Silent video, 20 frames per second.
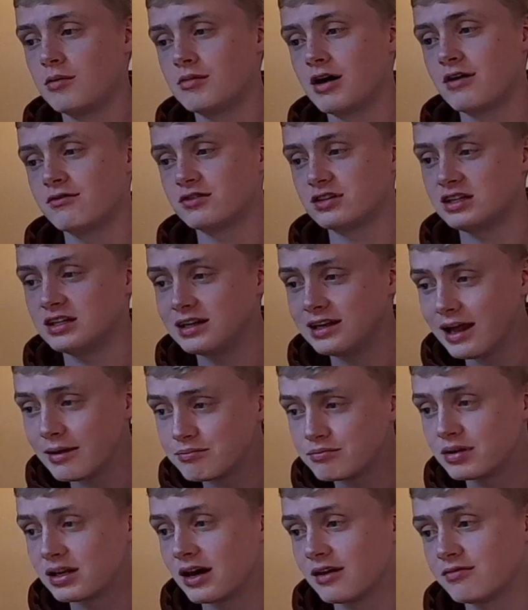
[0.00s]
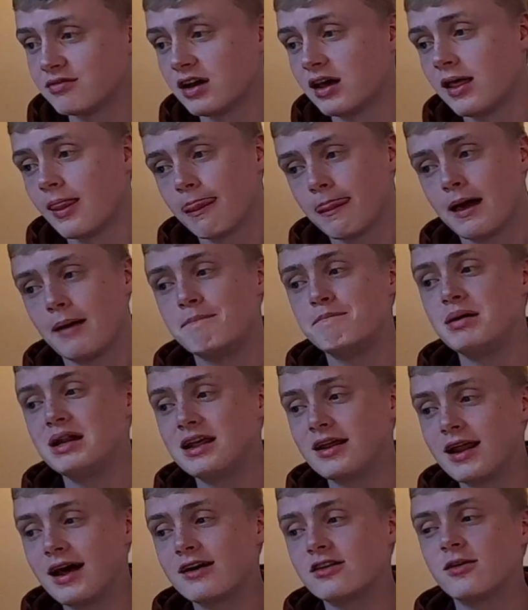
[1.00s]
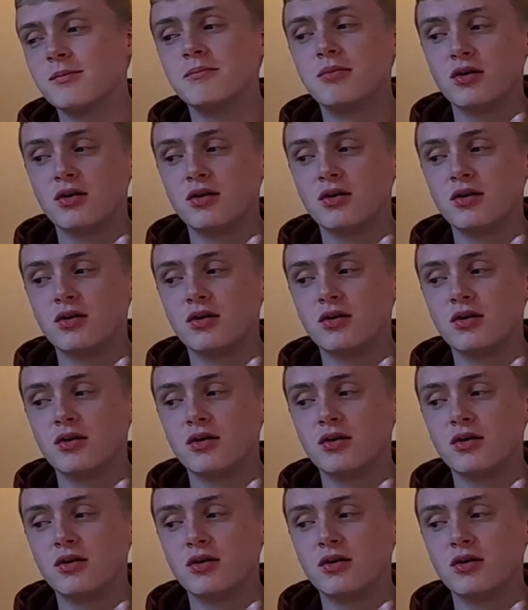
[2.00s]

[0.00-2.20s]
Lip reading: Evgeny Lebedev, and billionaire